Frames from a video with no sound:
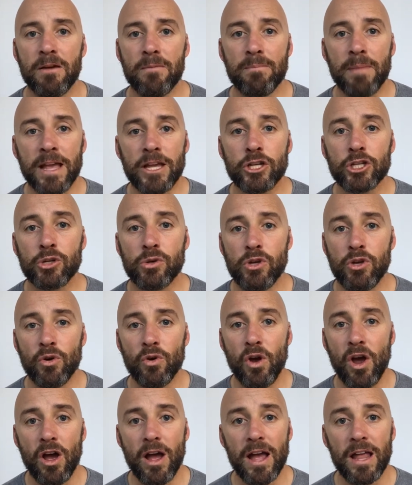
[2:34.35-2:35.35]
make sure
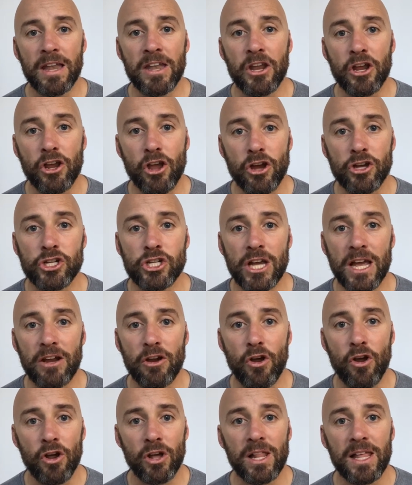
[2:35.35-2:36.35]
you
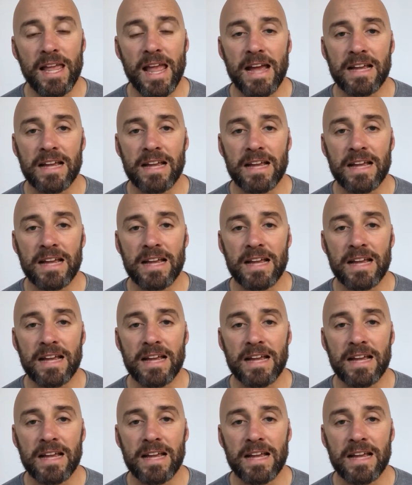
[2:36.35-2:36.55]
negotiate early